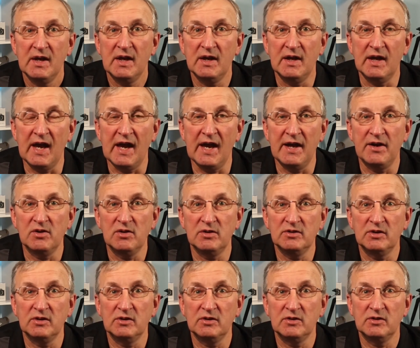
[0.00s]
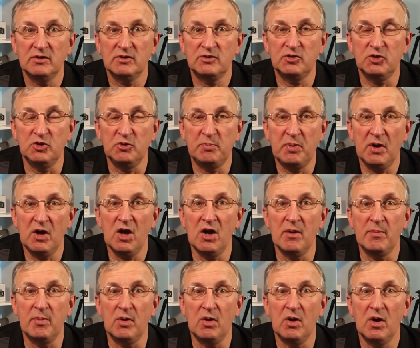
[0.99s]
It had
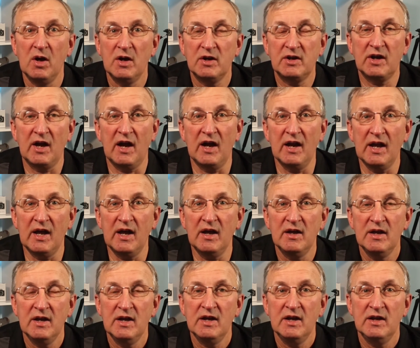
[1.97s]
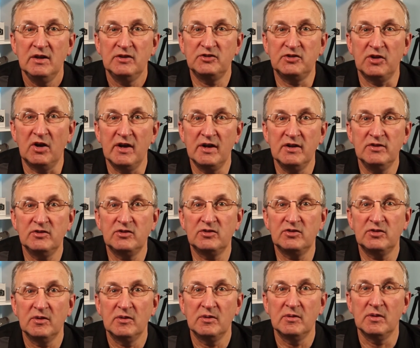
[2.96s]
superb color
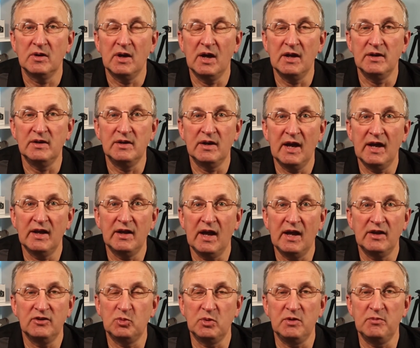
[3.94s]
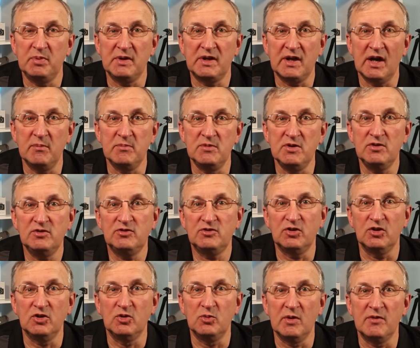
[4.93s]
science, and as we've become used
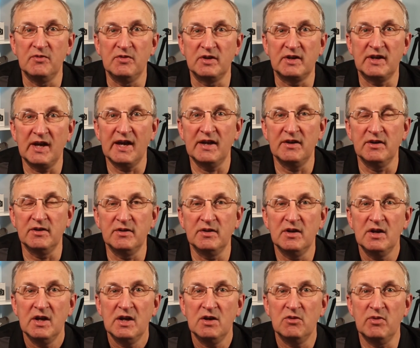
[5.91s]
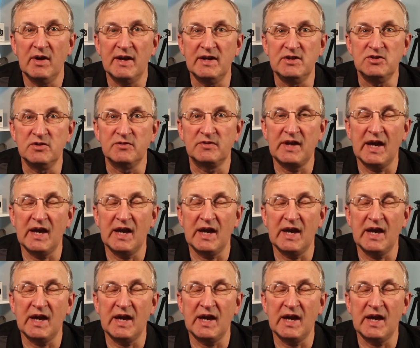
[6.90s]
to with the Canon range of